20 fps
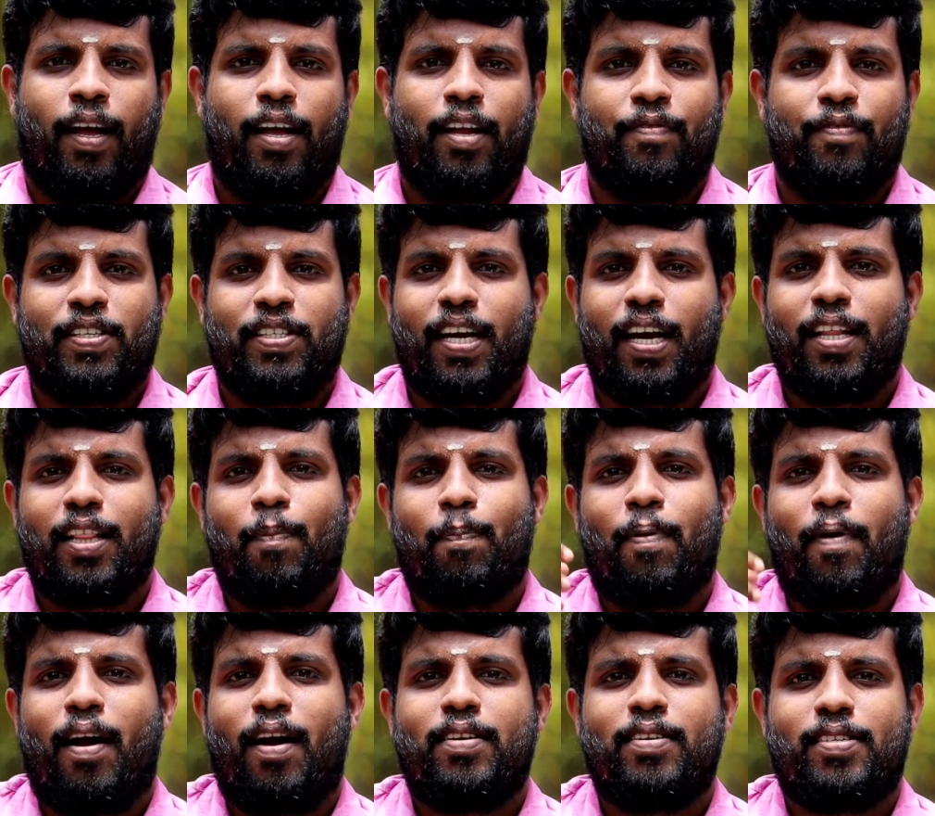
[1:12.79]
And which are the
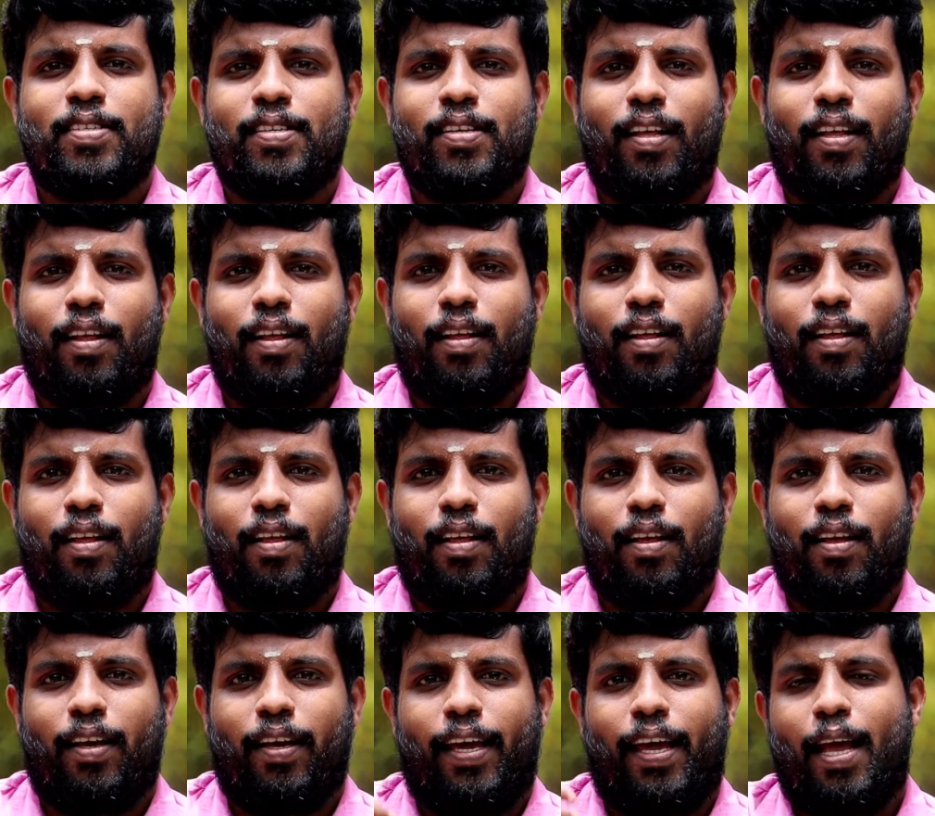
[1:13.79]
parts
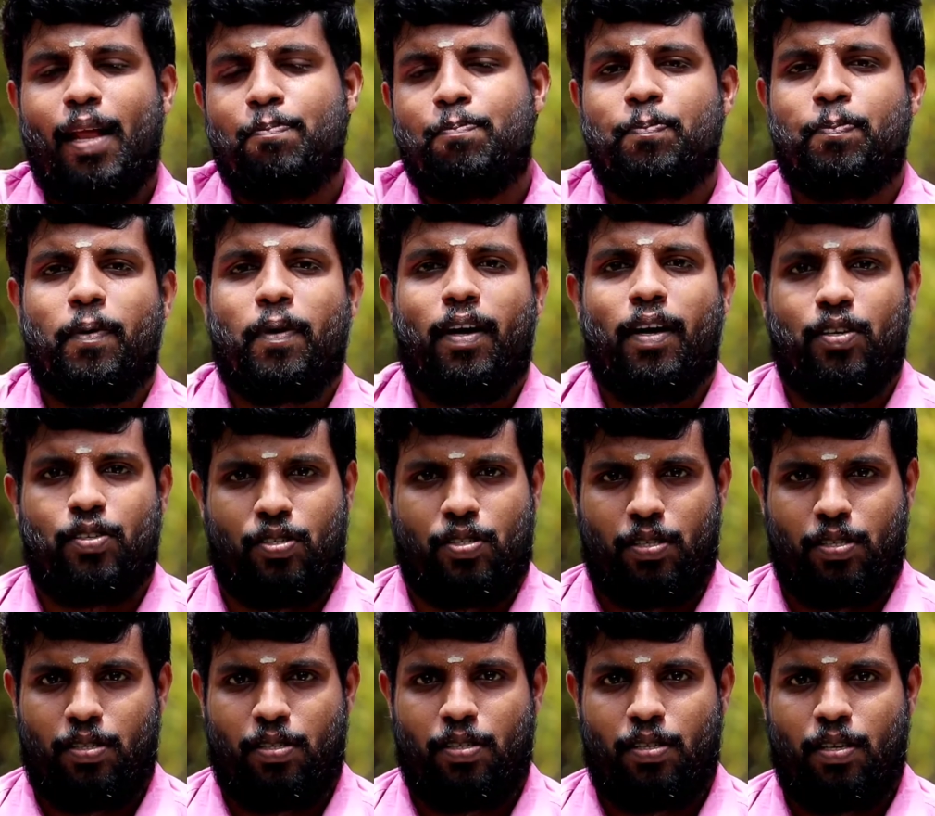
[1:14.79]
help
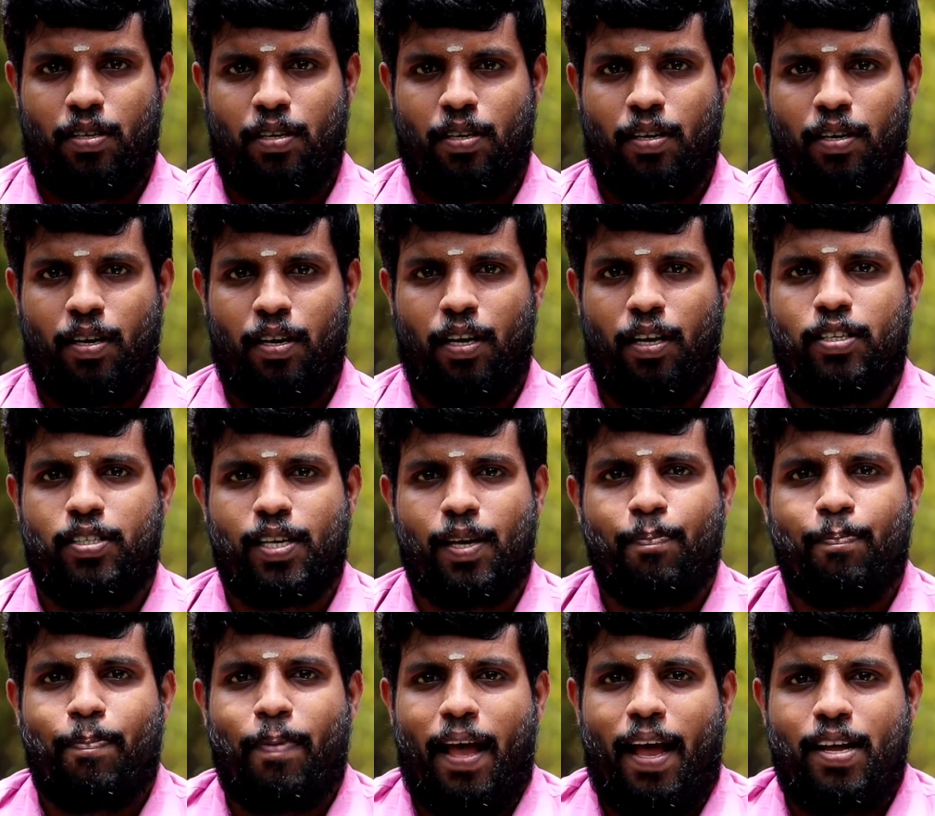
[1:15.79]
us? In
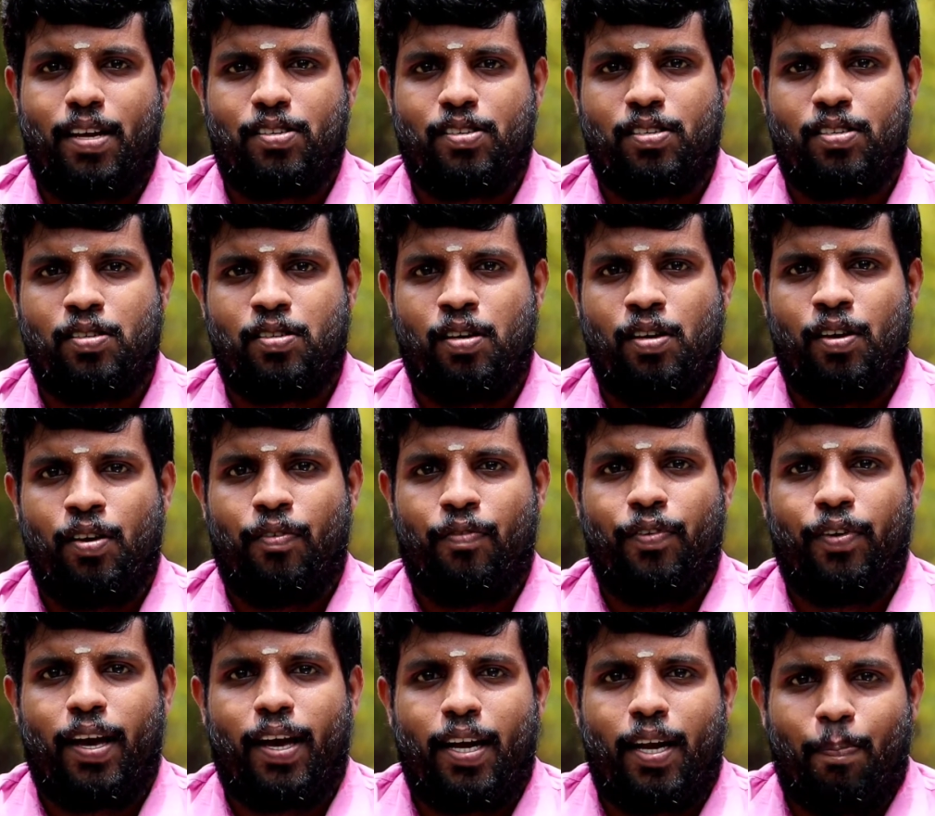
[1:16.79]
some plants
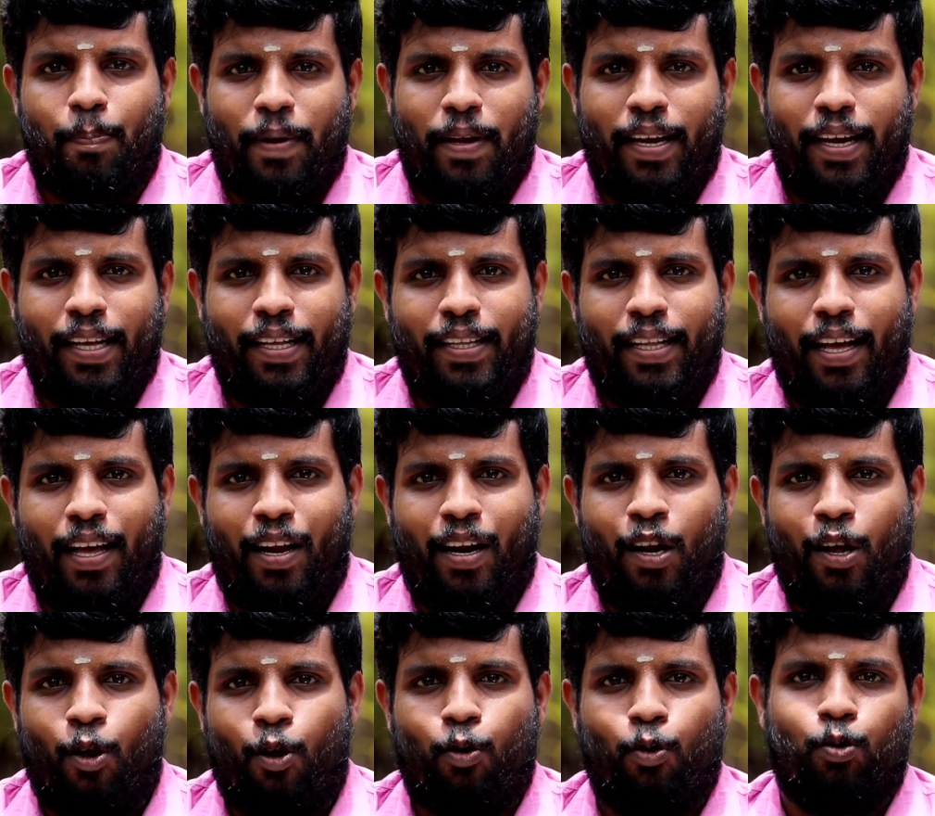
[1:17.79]
we are depending
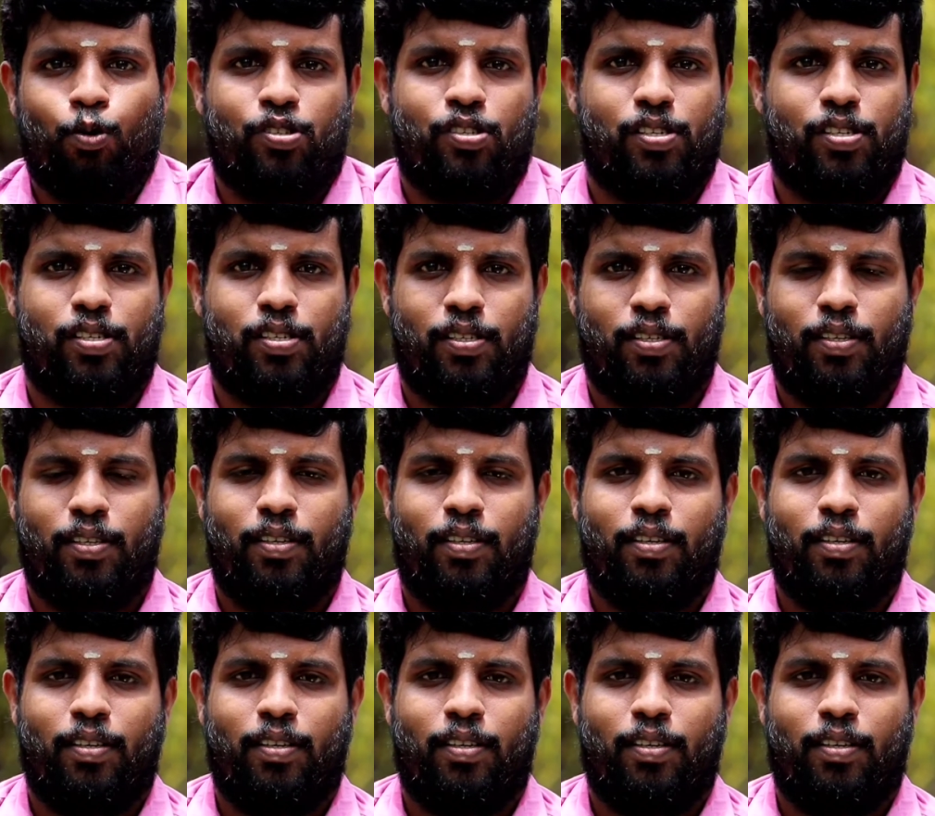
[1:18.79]
their roots,